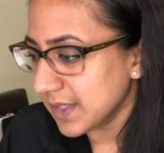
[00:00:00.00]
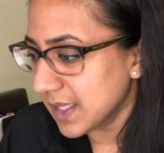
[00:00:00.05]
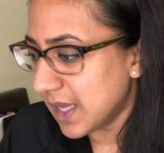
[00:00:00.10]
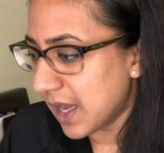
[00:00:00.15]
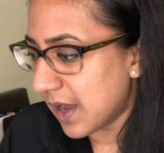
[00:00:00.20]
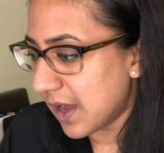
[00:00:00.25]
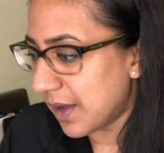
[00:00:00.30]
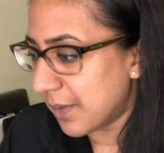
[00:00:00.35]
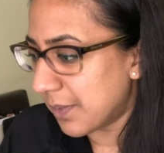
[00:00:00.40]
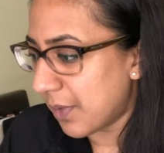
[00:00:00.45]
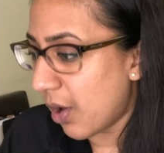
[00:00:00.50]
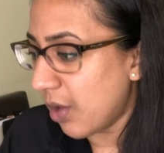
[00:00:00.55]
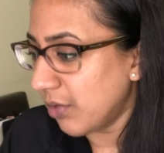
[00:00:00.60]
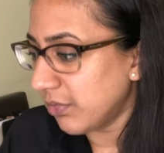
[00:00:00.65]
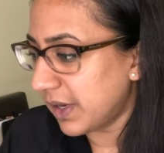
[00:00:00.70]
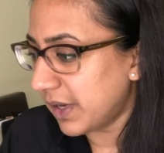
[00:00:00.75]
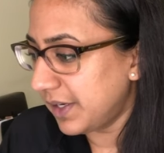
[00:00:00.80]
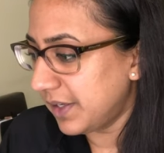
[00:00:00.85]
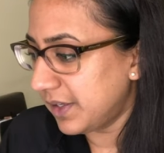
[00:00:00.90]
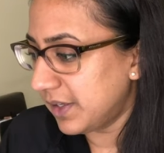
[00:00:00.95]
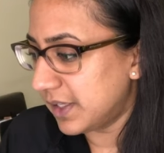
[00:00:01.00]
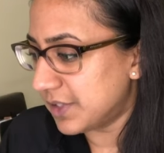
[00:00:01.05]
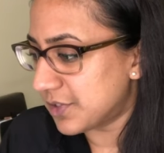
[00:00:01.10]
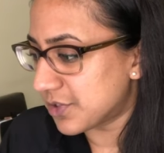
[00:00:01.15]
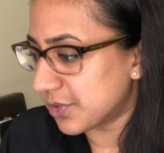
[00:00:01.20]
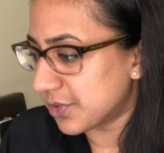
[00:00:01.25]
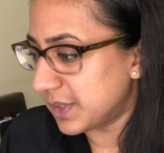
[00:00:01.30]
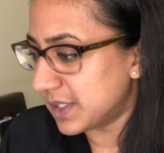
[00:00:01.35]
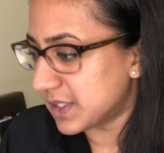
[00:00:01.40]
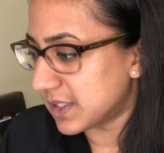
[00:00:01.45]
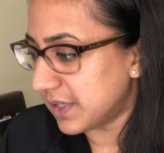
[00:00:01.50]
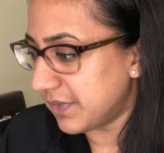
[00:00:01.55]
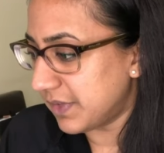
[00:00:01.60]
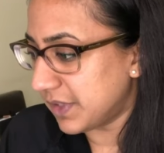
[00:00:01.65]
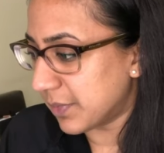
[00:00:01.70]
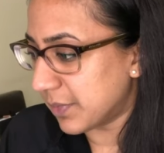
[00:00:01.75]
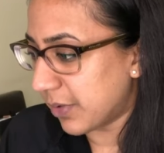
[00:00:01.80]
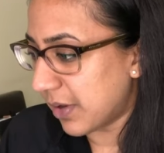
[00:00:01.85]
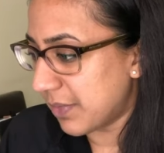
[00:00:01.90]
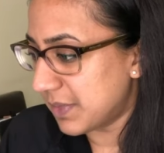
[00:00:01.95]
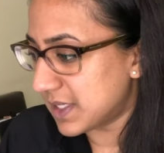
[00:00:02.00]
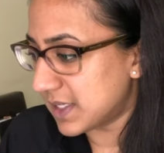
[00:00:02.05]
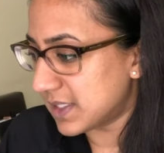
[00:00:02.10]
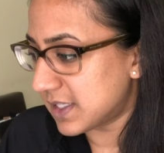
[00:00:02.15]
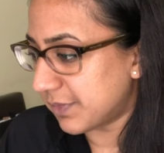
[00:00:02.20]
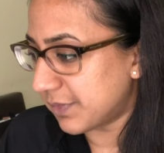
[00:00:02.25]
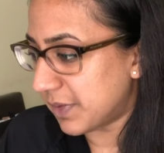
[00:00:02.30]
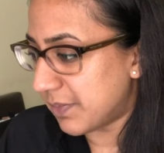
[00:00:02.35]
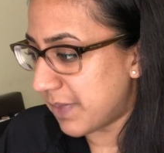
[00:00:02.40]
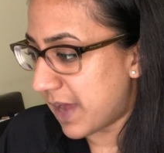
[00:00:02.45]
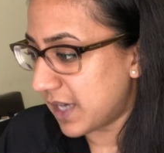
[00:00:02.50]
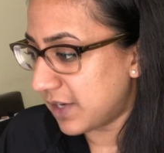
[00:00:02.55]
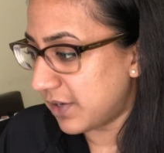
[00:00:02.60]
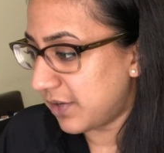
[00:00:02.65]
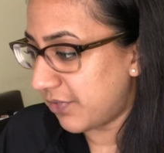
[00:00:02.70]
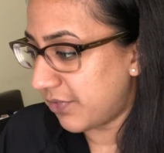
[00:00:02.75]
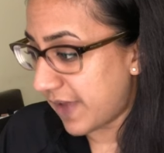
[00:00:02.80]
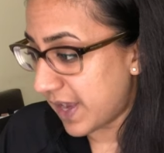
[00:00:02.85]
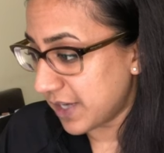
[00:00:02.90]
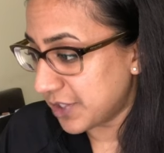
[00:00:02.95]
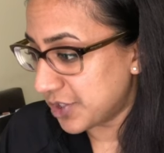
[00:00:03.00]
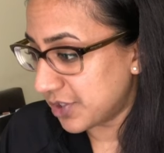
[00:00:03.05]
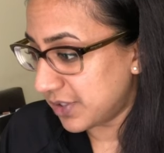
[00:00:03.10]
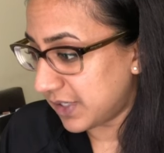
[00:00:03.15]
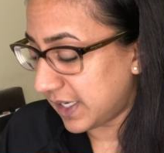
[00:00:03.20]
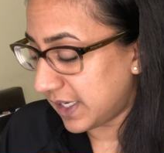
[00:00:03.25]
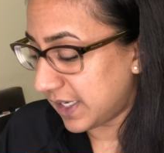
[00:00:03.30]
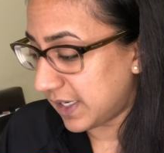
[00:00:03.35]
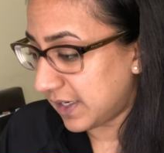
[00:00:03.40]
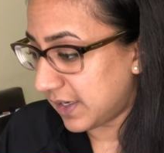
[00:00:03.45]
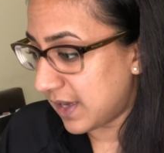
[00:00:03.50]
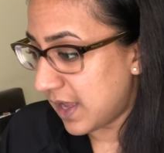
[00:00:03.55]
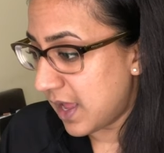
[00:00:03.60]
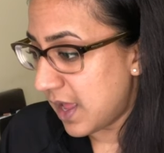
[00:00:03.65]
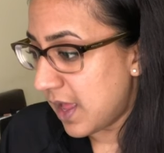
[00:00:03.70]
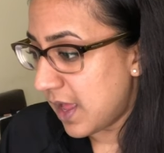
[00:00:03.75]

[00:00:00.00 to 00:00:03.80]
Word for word: All writing instruments leaving the premises have been manufactured in